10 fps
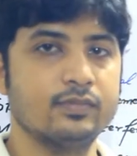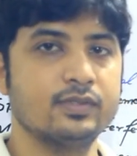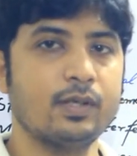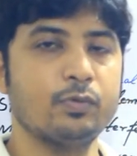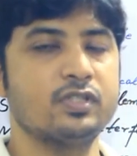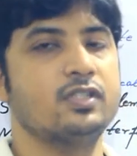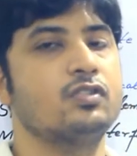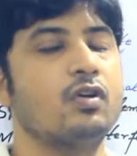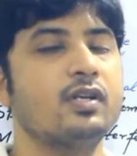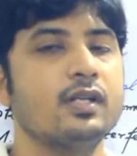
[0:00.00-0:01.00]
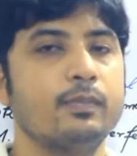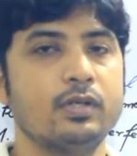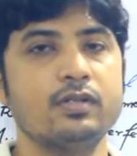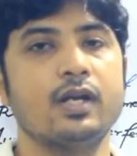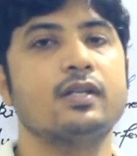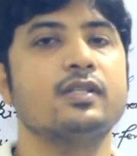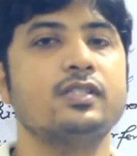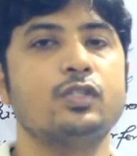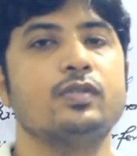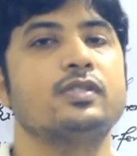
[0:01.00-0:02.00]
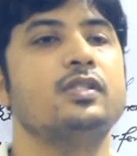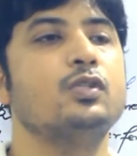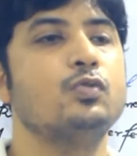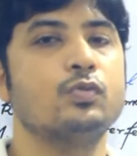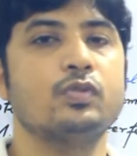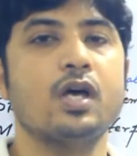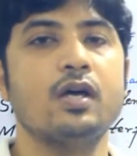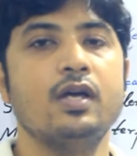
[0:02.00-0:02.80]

suppose it is not able to handle the situation due to the